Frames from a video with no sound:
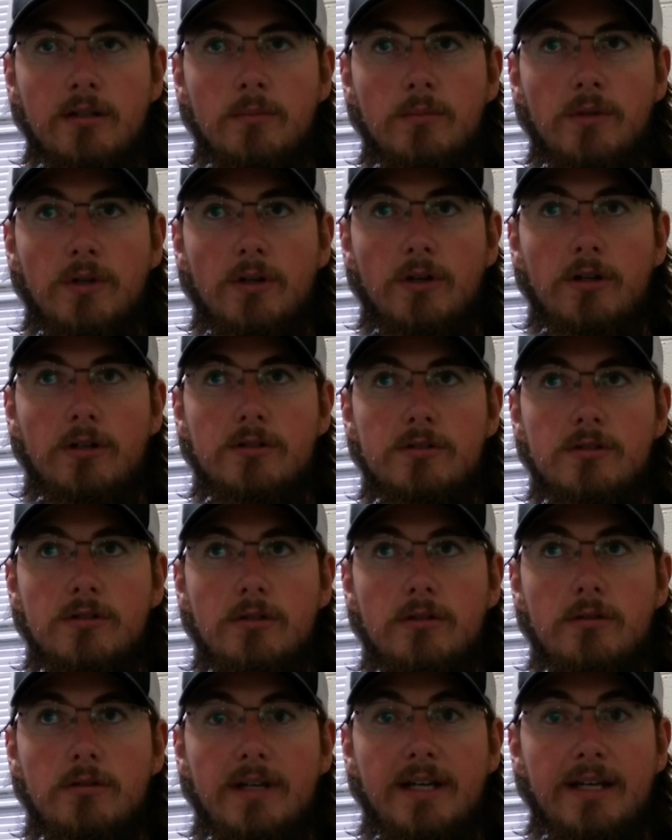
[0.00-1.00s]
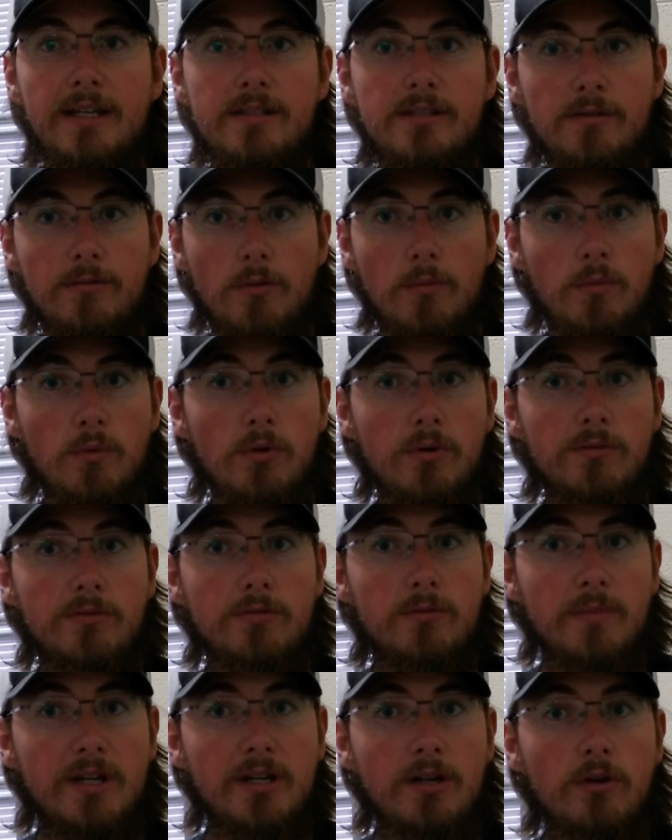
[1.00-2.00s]
but also as a report for
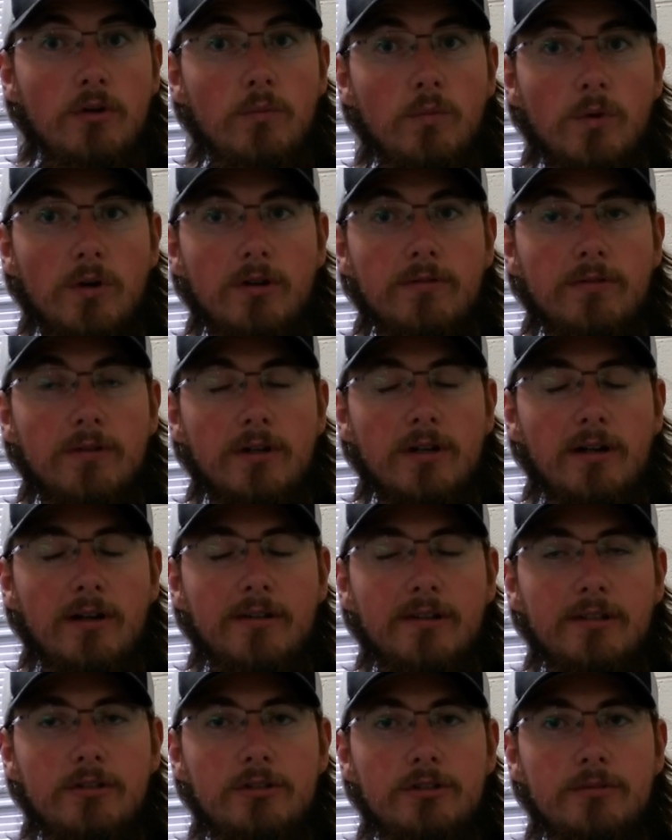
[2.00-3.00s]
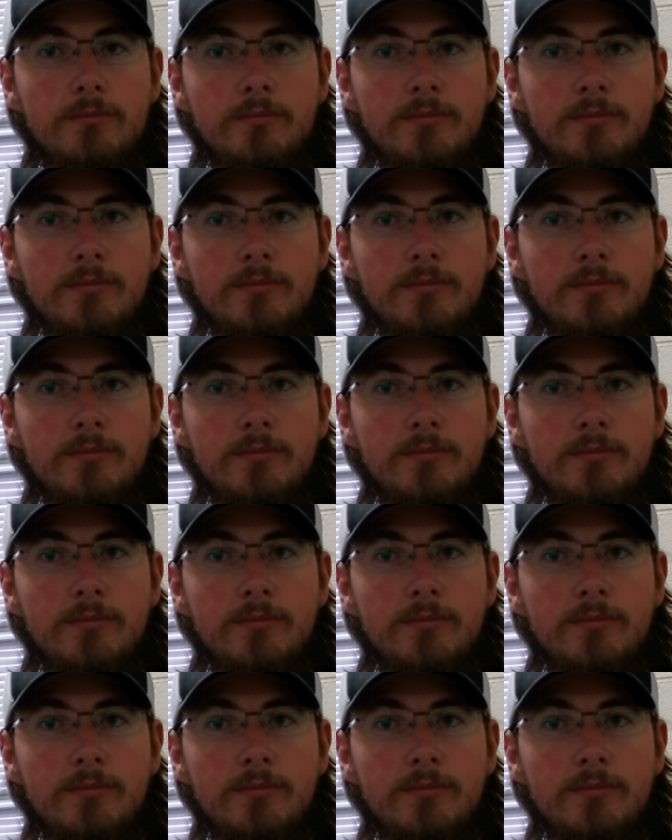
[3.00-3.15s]
my homework for college.